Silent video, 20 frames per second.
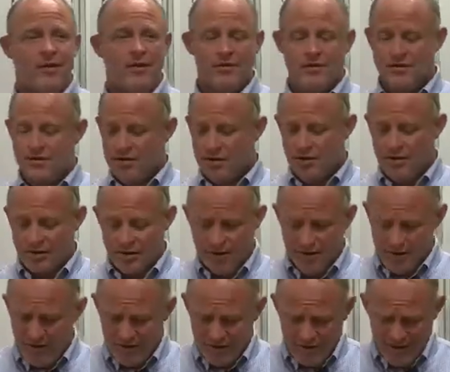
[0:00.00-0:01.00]
I said, look
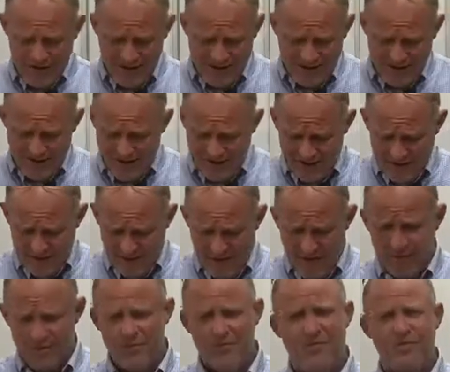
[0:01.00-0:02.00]
and go, hey, you
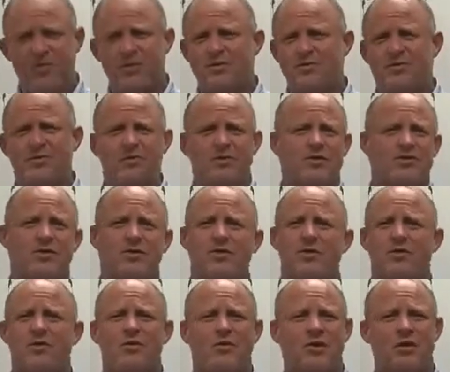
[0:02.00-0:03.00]
know, what's your
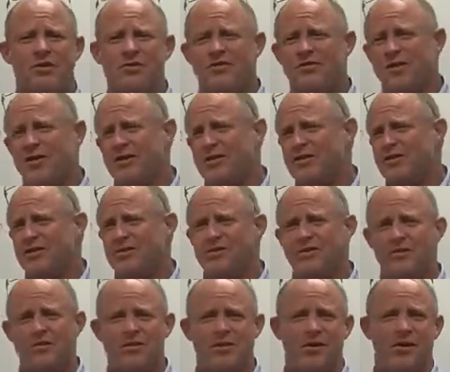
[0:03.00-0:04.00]
goal range? Trying to stay
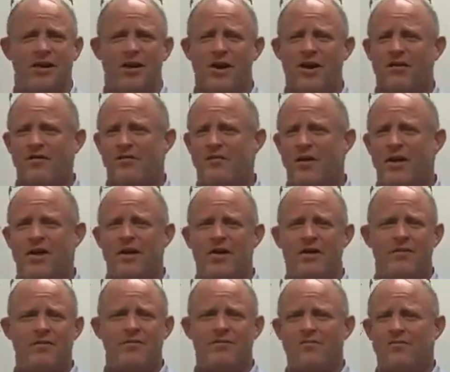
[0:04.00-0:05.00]
somewhere in the
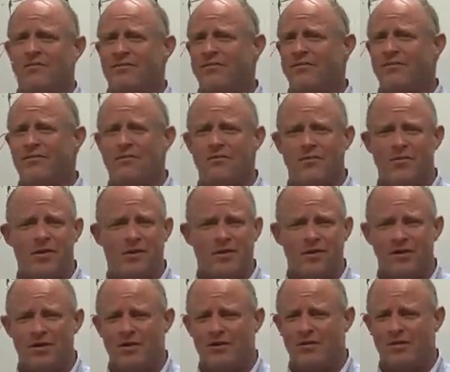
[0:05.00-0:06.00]
95,
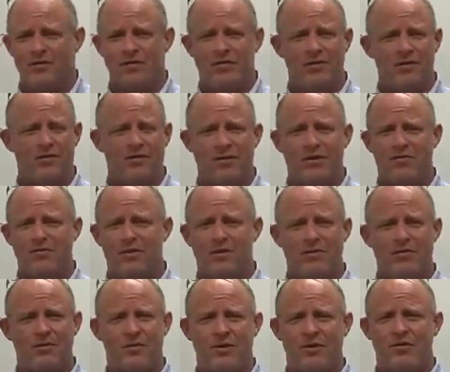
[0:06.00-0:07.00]
110, 115,
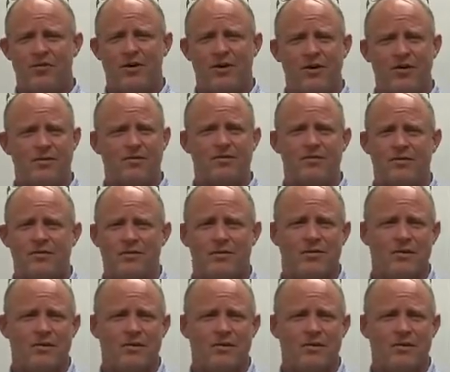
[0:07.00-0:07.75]
120 range?